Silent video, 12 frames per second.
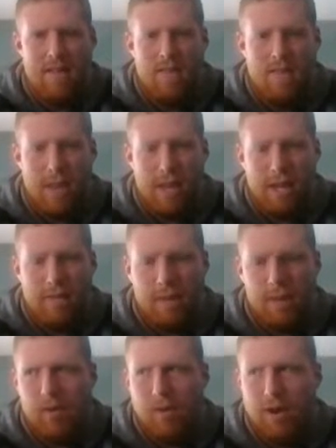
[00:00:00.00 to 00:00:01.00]
they keep the
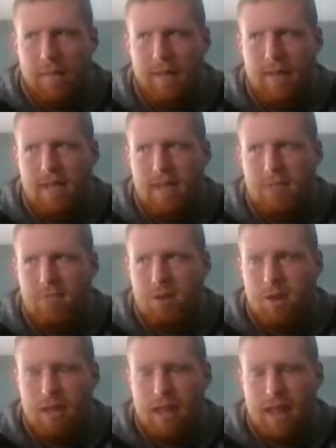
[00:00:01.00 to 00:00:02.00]
lure recommendations
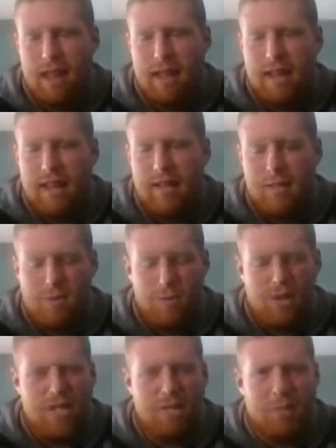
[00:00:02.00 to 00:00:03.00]
pretty light. And
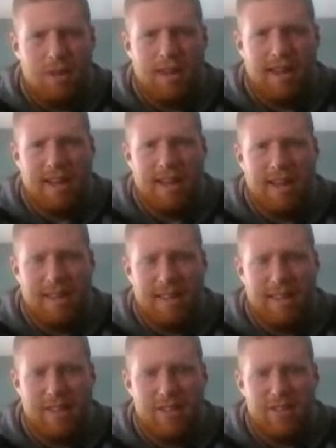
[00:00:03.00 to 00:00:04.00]
when I say pretty light, like
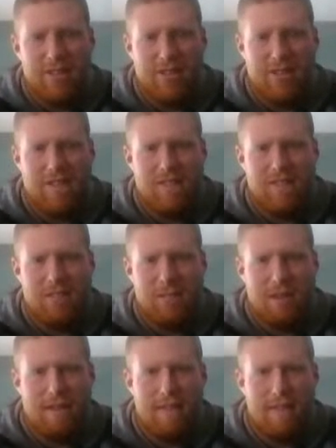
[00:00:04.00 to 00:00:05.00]
the other is 7.2
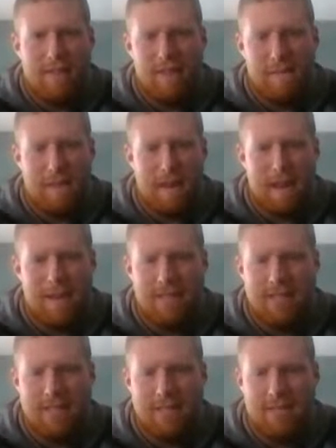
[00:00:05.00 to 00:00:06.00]
medium heavy, all the other medium heavy
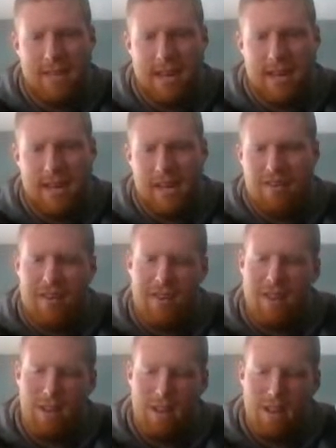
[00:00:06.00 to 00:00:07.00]
seem to not go
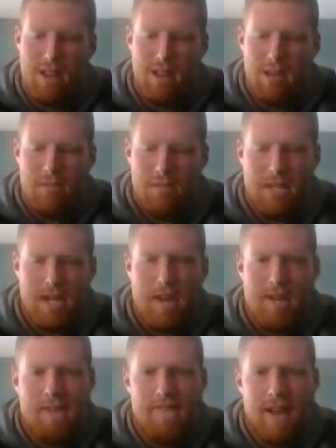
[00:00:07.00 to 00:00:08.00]
much
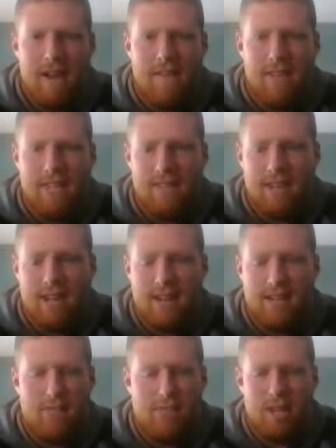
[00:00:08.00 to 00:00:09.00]
higher than 5/8 of an
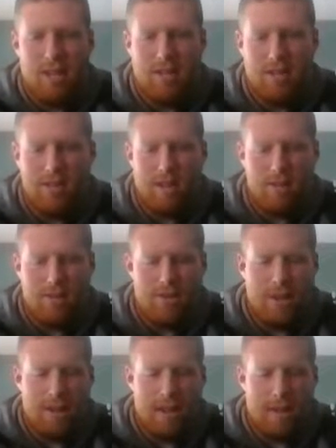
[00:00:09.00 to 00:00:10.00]
ounce, which I don't
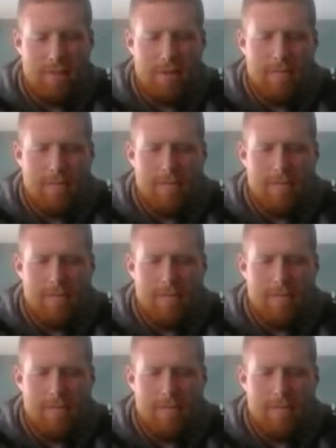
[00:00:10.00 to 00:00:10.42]
understand that, but